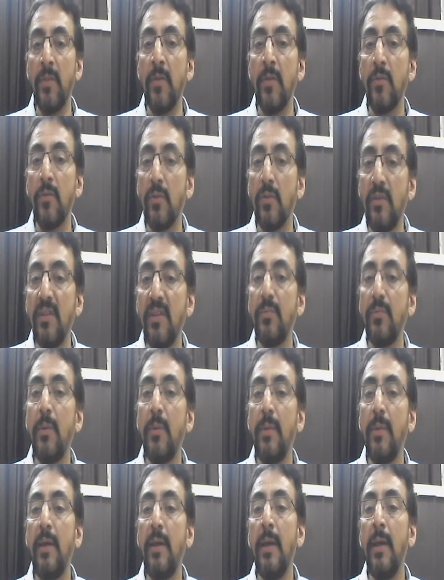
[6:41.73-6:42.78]
So this
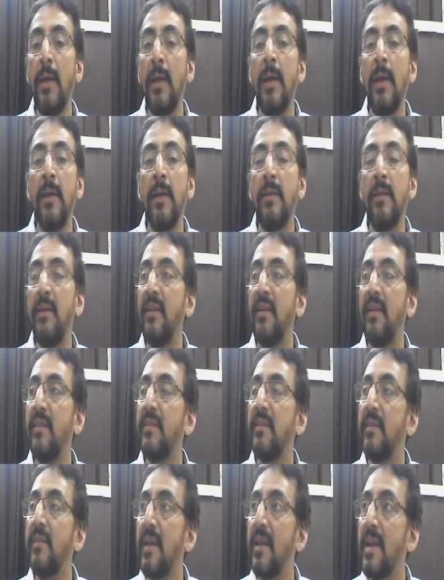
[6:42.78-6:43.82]
will be the
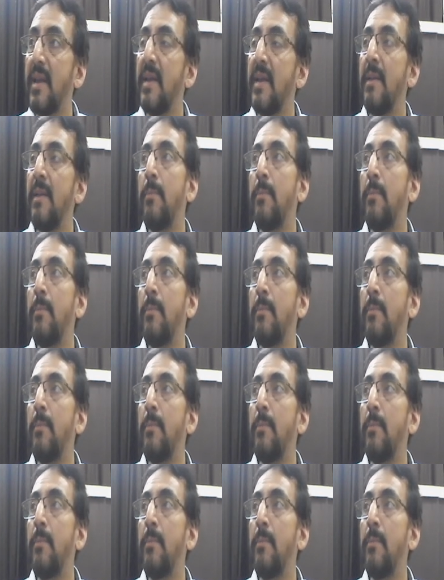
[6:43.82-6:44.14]
second